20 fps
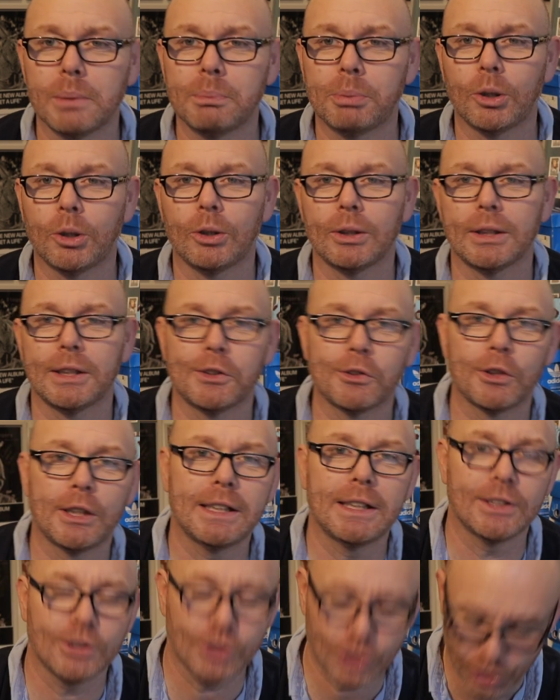a bowling
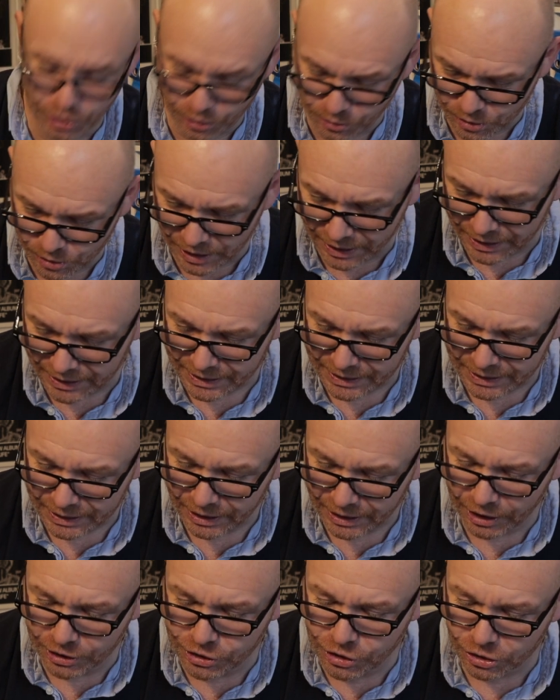green and use it,
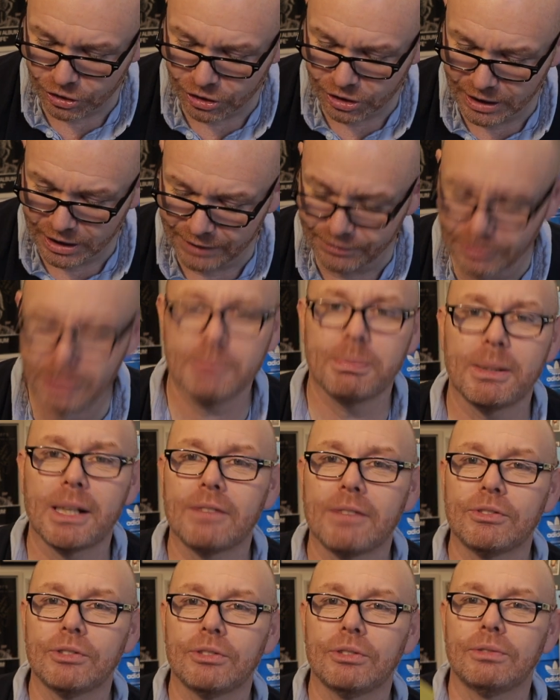and just give you a
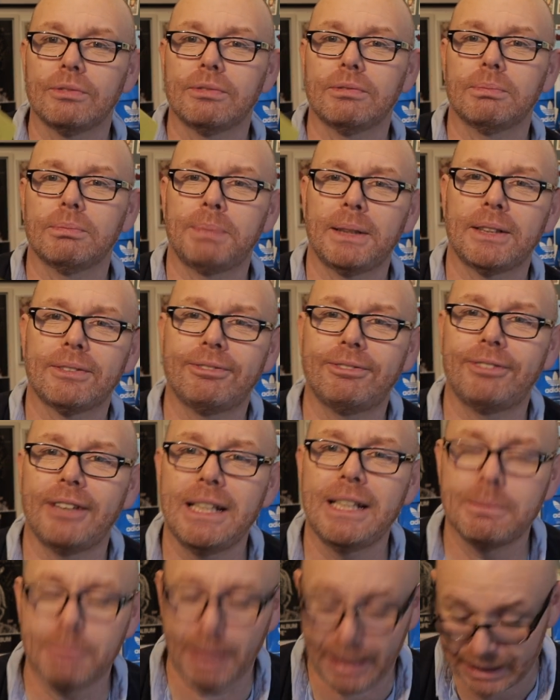bit of
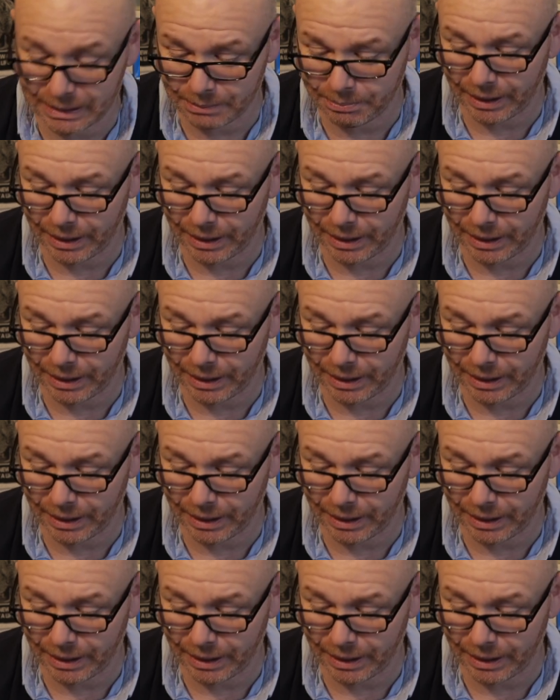feedback